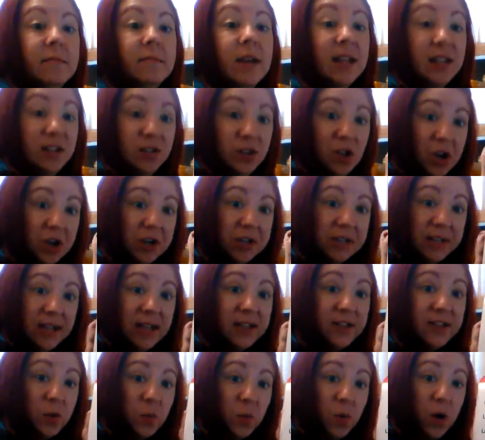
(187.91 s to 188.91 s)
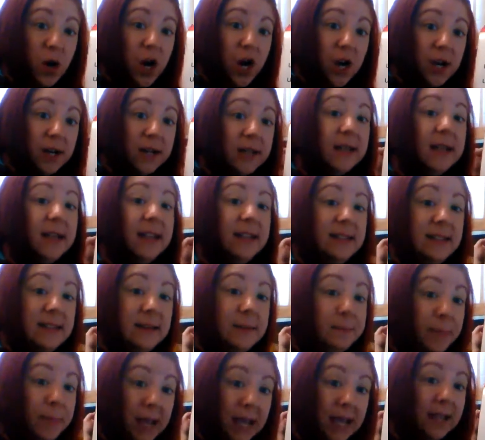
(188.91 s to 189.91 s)
As long as that's a word, it's a
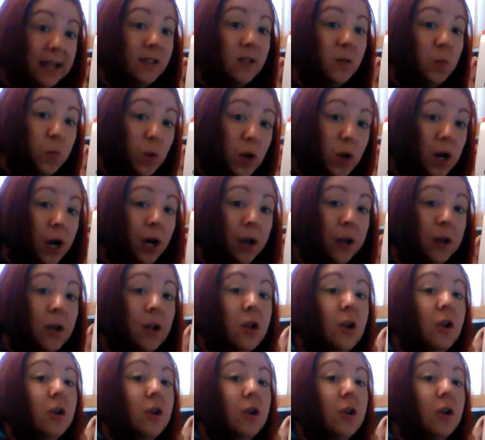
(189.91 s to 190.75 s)
base word.